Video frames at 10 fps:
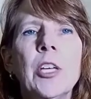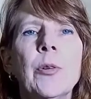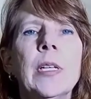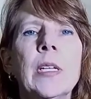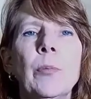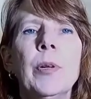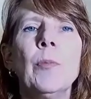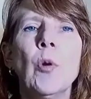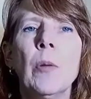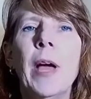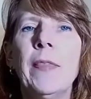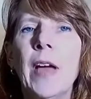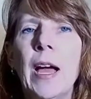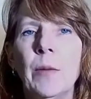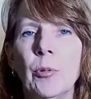you a little bit more about the
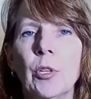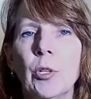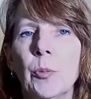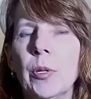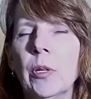Hyperloop.